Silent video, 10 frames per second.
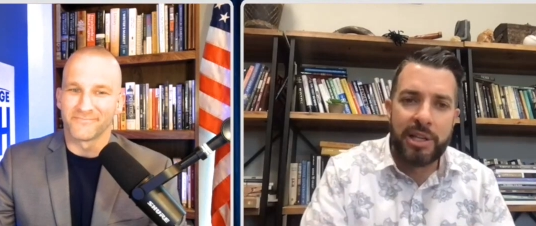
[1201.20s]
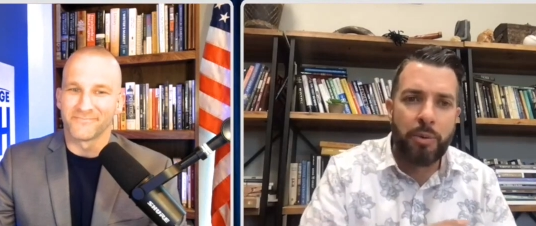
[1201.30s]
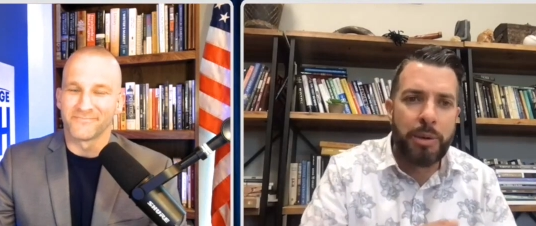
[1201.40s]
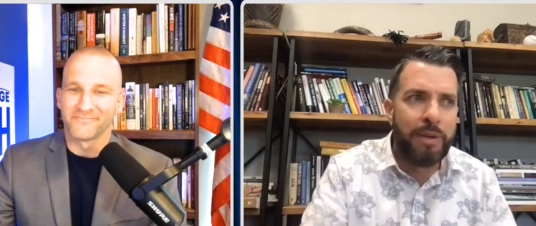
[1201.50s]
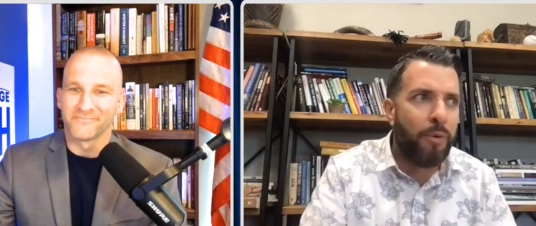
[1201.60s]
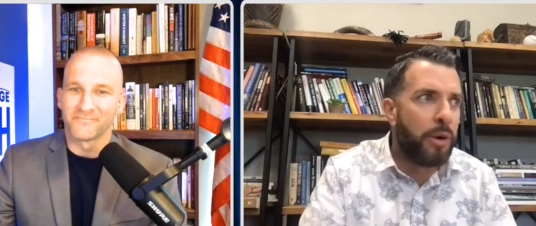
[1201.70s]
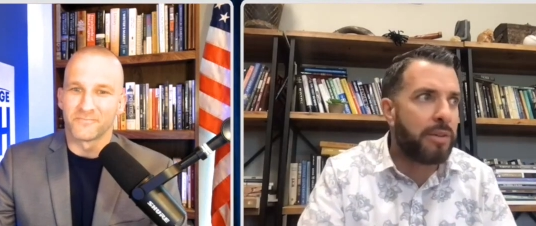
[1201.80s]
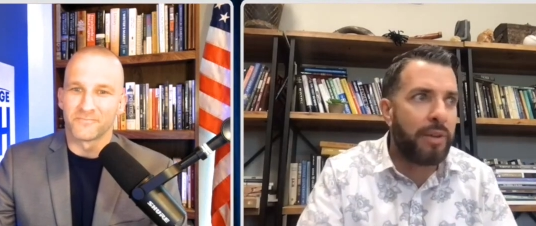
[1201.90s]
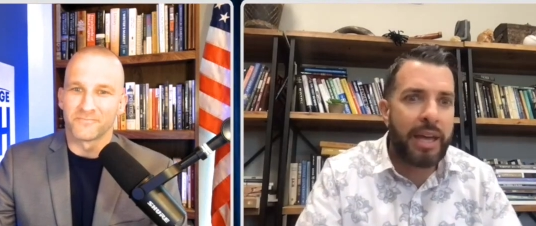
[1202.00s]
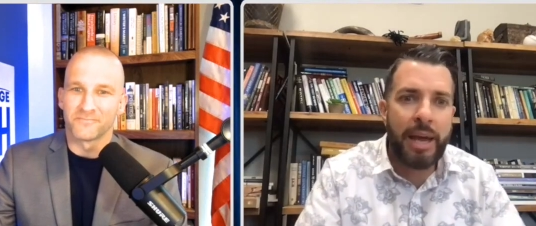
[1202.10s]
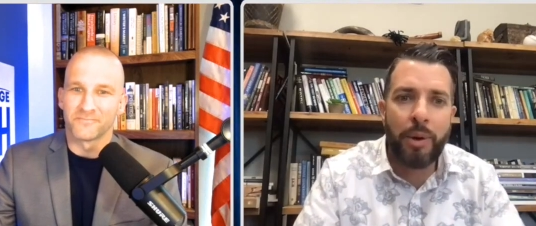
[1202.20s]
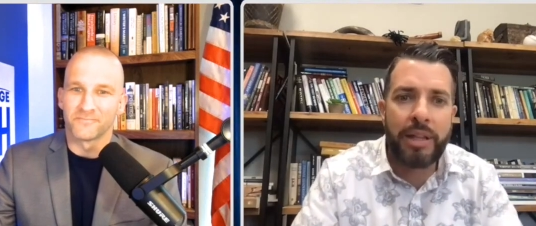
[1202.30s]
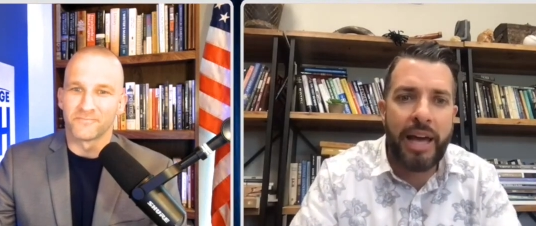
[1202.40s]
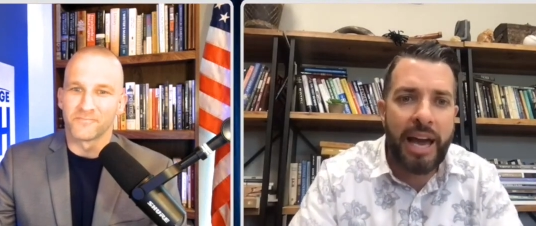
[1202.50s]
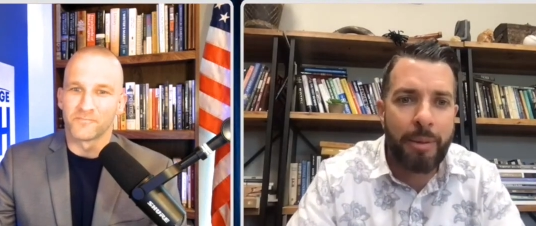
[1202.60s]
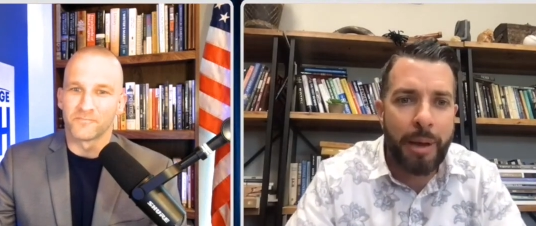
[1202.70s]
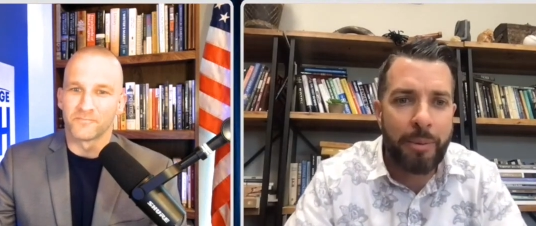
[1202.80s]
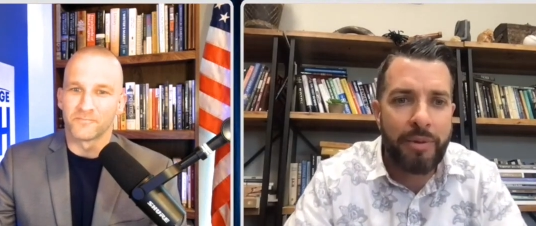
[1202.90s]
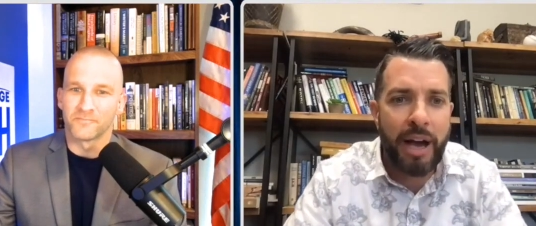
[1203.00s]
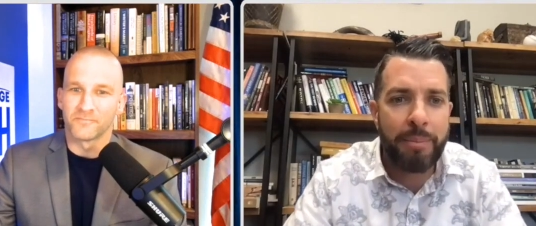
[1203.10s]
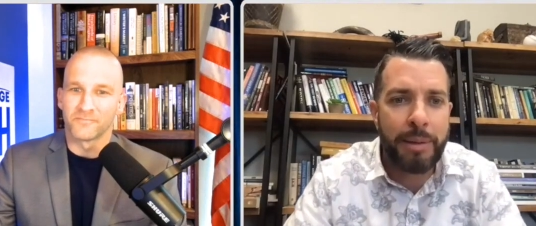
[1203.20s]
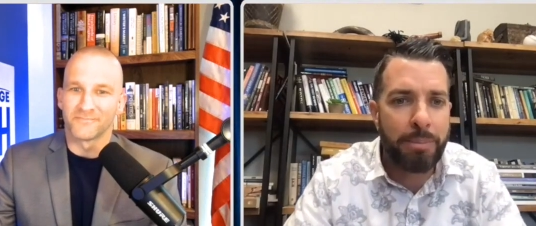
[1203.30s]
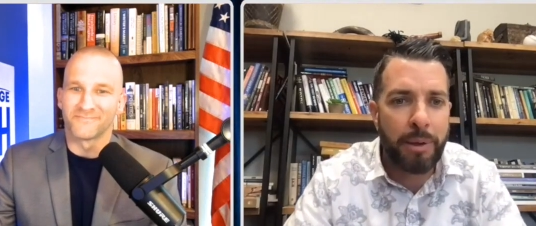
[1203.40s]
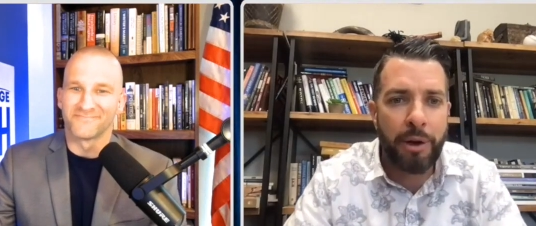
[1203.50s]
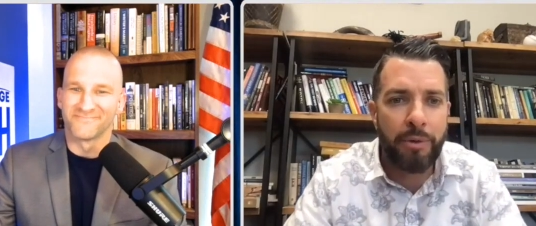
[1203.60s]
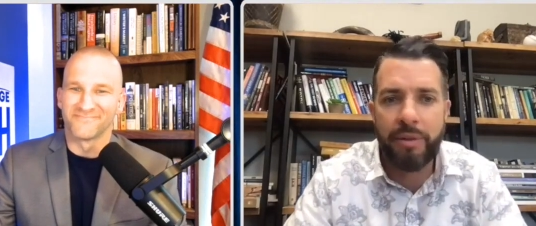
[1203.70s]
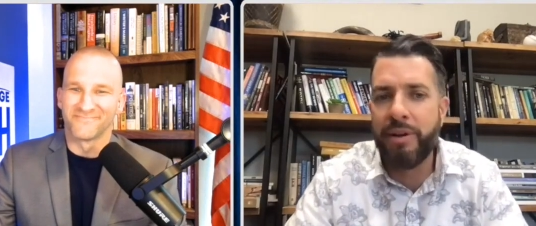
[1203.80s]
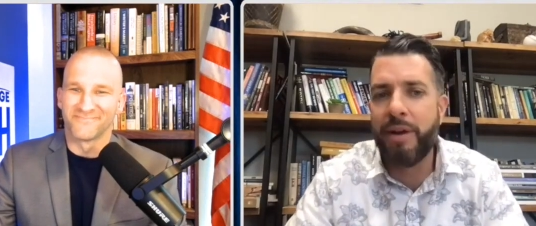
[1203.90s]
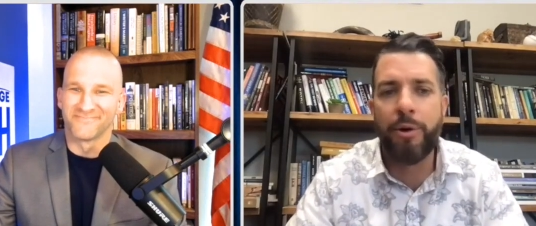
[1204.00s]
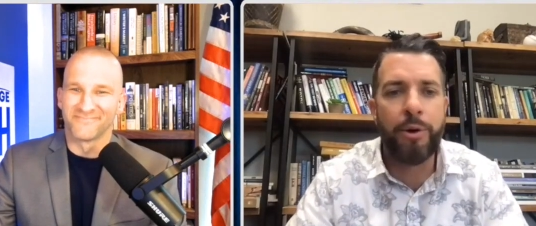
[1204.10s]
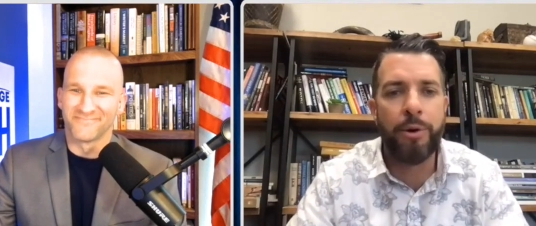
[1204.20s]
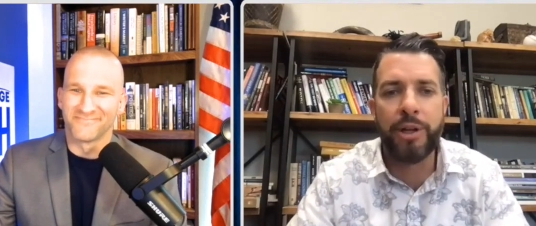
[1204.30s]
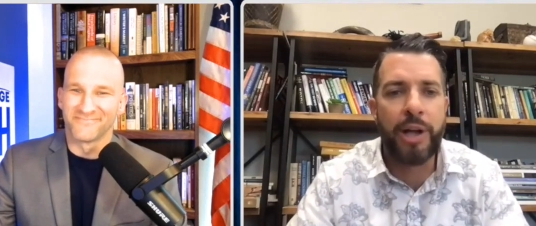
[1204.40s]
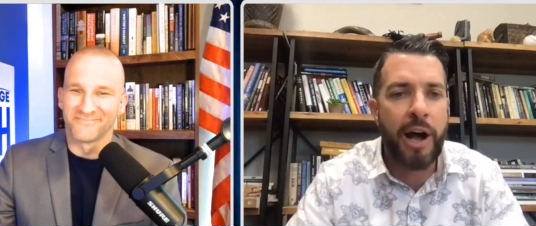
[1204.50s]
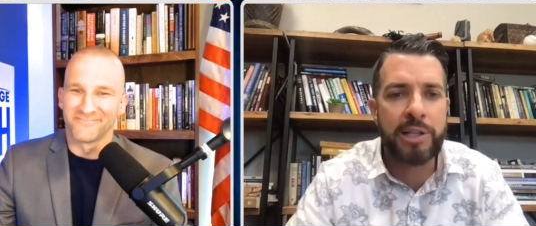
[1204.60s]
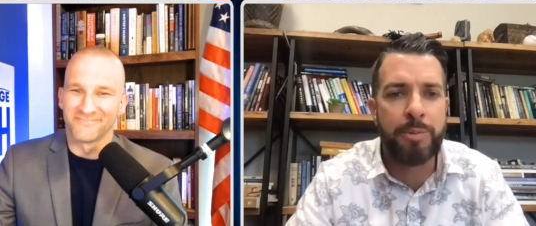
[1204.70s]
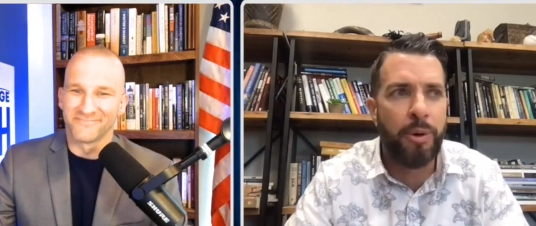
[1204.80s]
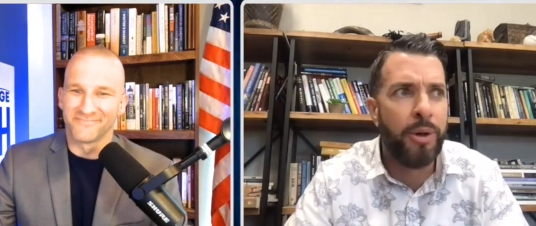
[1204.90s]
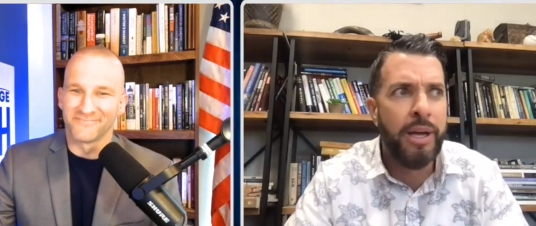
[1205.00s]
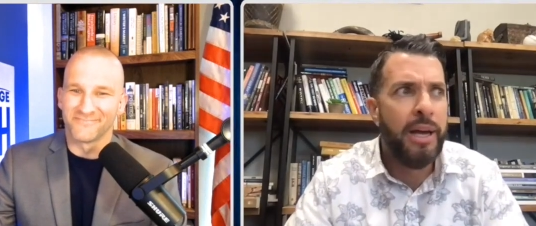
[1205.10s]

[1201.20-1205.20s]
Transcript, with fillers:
Speaker 1: will be the voice of like, hey, what the heck, man? We've got people in here that have never heard the gospel.